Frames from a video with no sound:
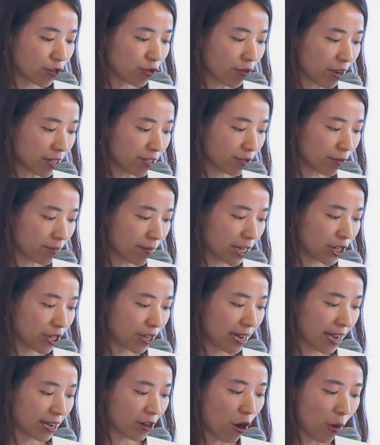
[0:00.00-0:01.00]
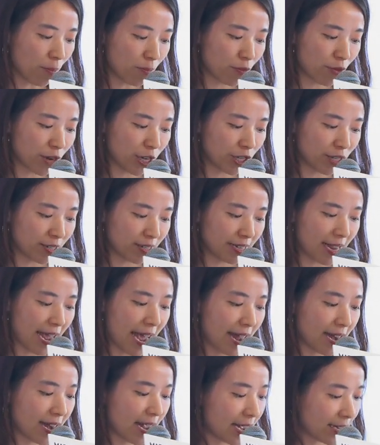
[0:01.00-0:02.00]
Transformation and Operations
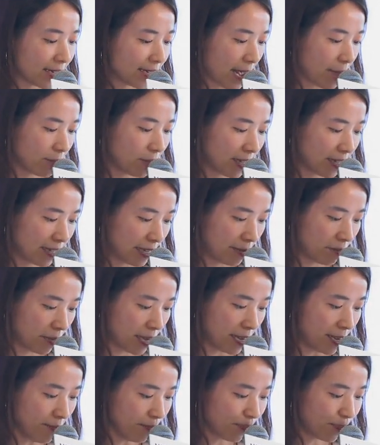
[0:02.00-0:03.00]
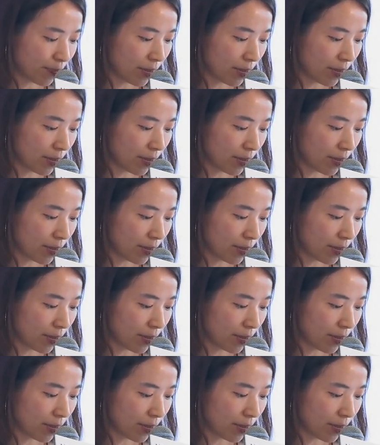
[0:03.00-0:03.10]
at SMCP.